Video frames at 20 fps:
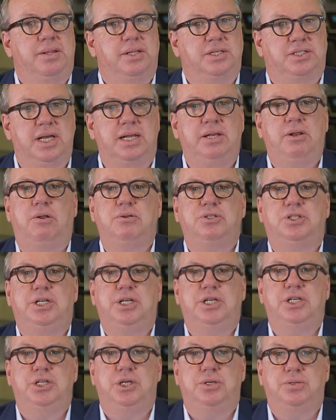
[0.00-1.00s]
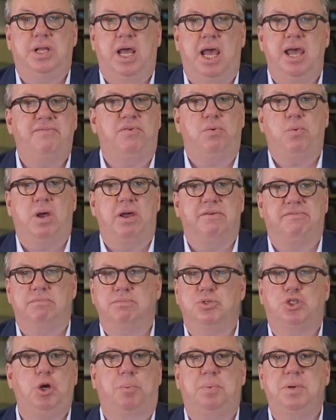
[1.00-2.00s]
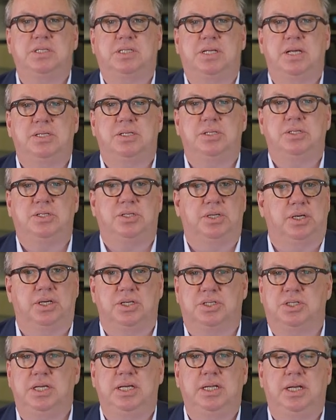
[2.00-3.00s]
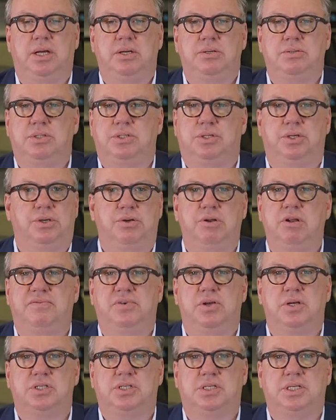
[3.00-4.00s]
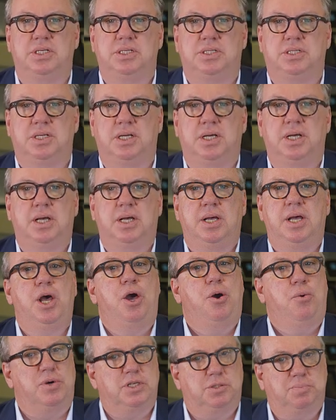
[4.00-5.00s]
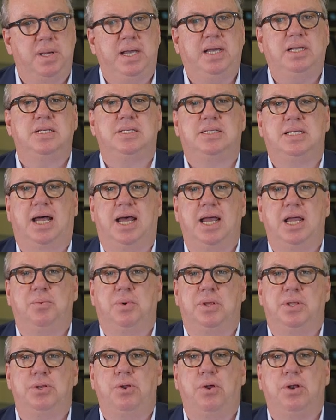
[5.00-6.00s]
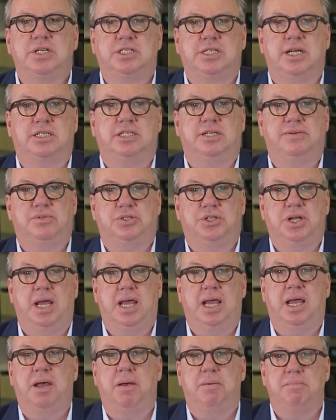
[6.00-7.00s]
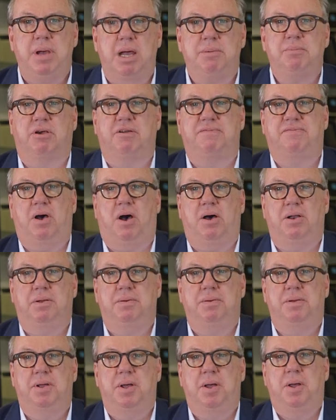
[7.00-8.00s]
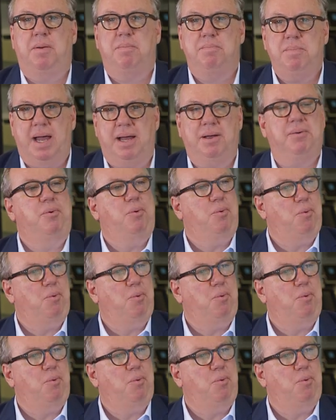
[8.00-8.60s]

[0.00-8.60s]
The technology is used everywhere from shopping centers to casinos to universities. We're speaking today with non-executive chair Matt Macfarlane. Matt,